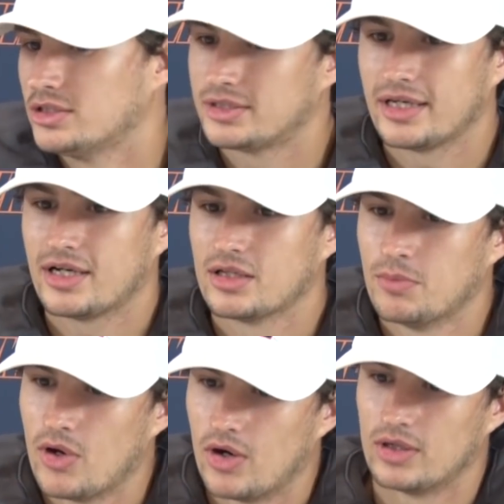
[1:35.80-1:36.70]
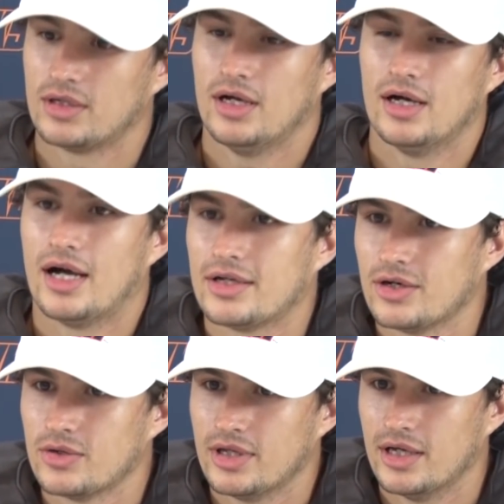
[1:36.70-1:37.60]
Just take care of the ball. I
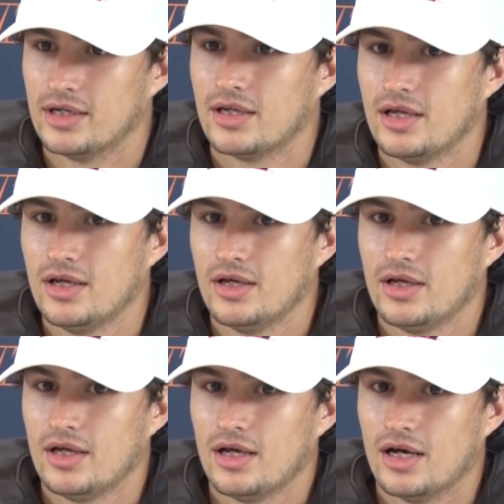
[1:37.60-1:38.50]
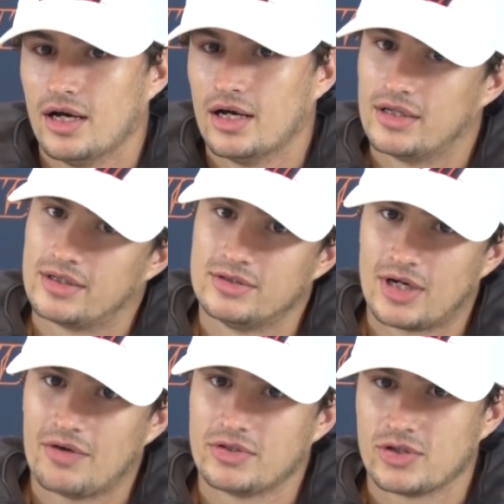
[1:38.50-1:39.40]
know that the
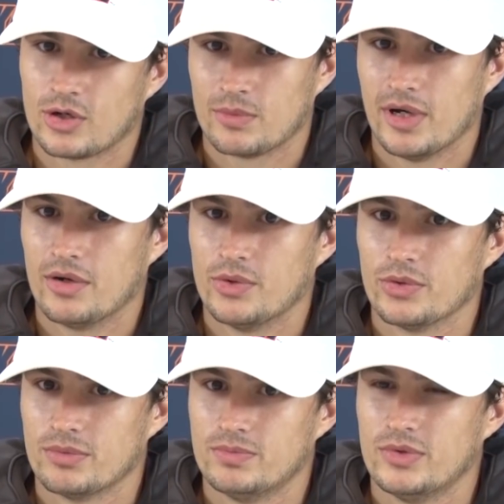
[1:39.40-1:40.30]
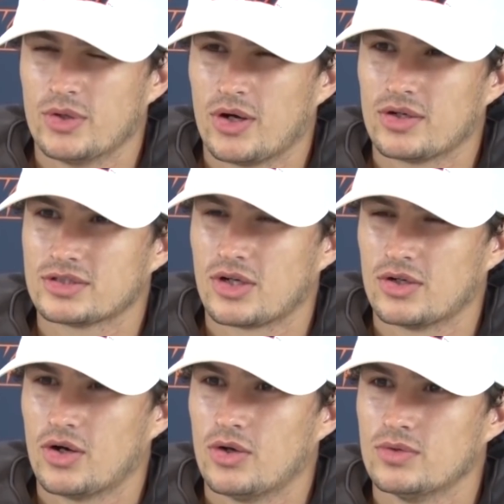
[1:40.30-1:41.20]
drive you're talking about, we were on our
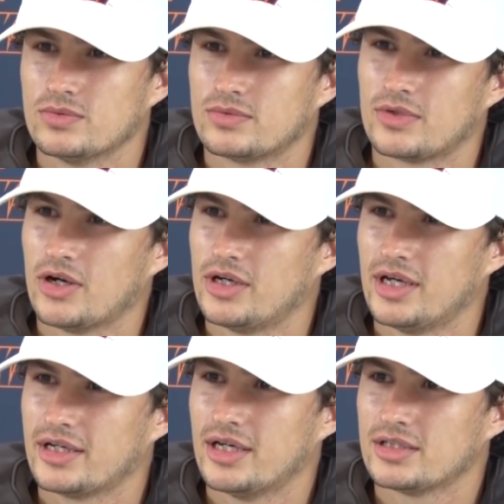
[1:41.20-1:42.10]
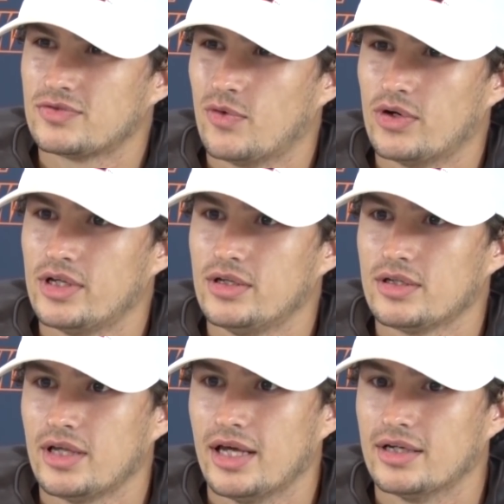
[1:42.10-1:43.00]
starting our own 30, I guess 40,
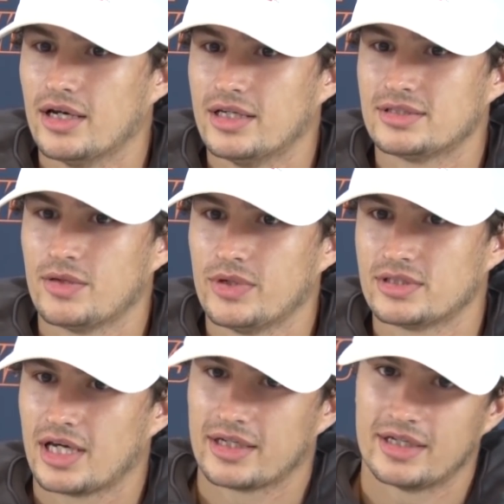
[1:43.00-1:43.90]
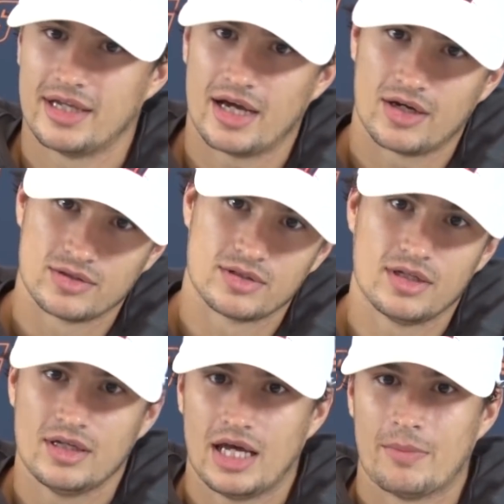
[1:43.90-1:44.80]
and he said we just got to get down
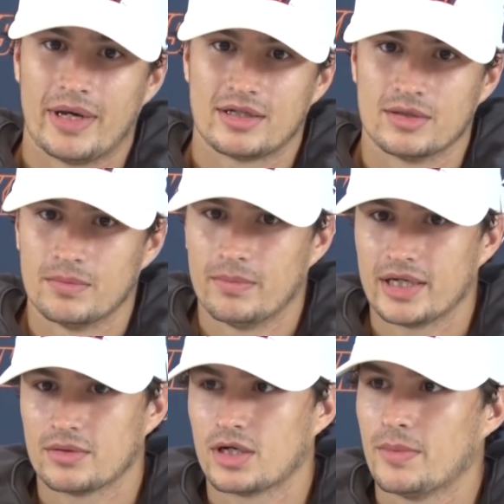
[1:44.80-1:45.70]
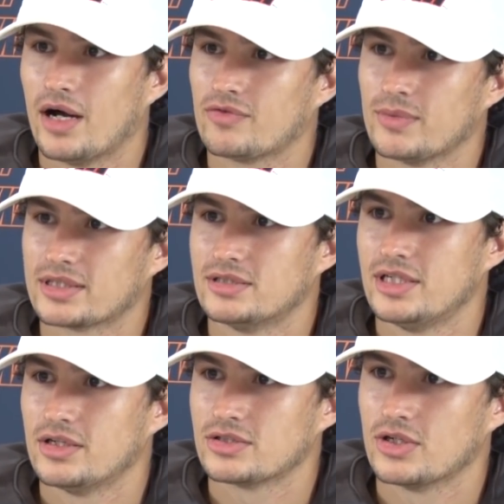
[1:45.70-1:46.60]
and make them come out from like the
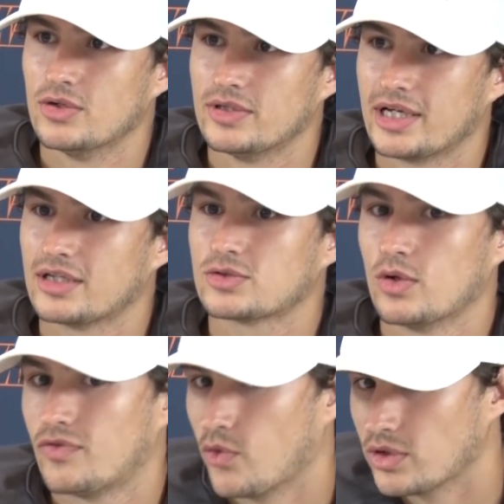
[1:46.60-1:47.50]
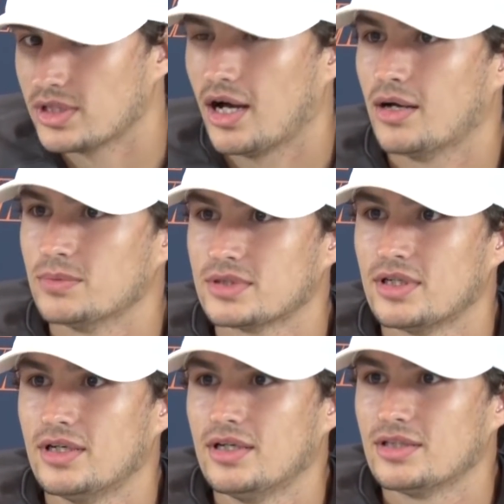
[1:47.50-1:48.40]
10 or so. They got to score four times,
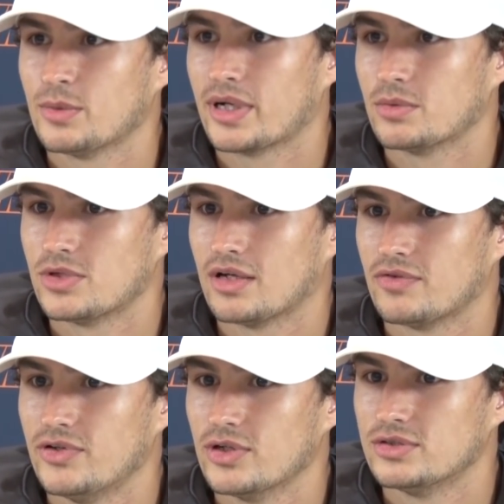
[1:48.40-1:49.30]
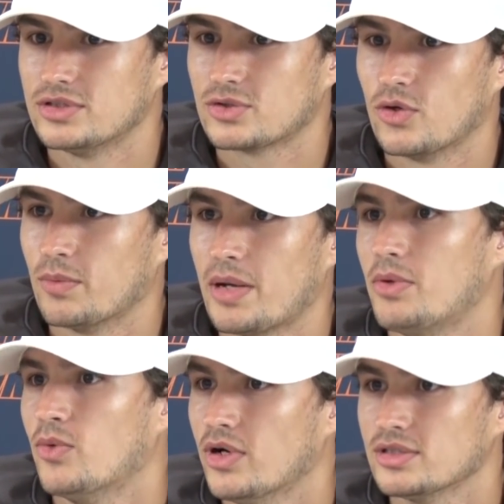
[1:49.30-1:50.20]
so make them drive the field to score maybe
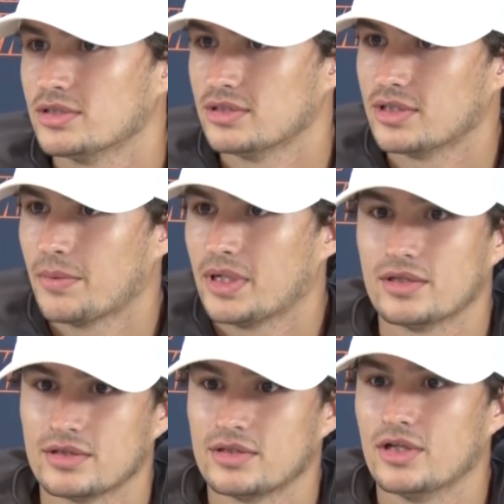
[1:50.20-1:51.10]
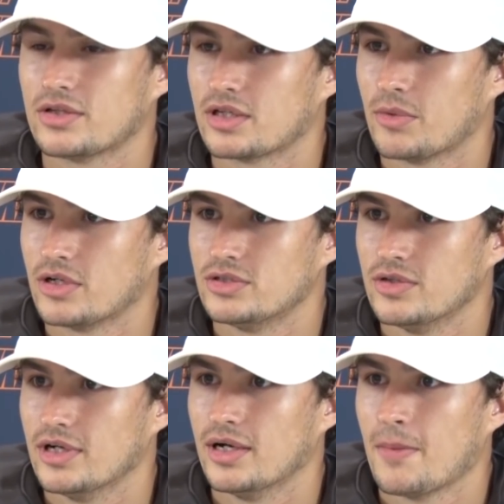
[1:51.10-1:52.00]
once. And I mean, nothing can hurt you
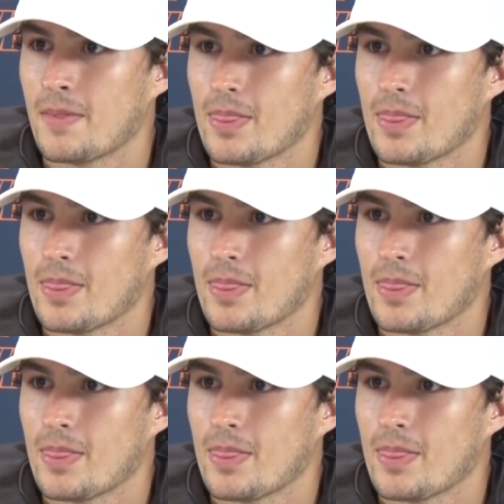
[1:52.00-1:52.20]
there.